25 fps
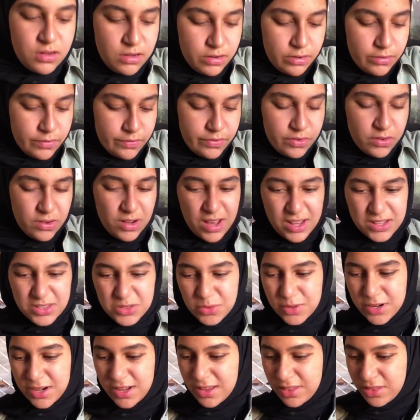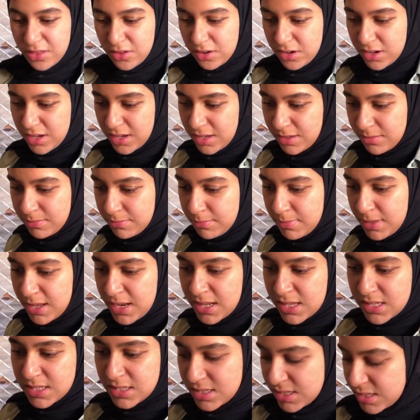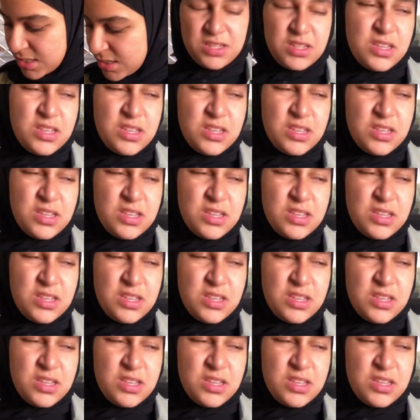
for like 20-30 minutes.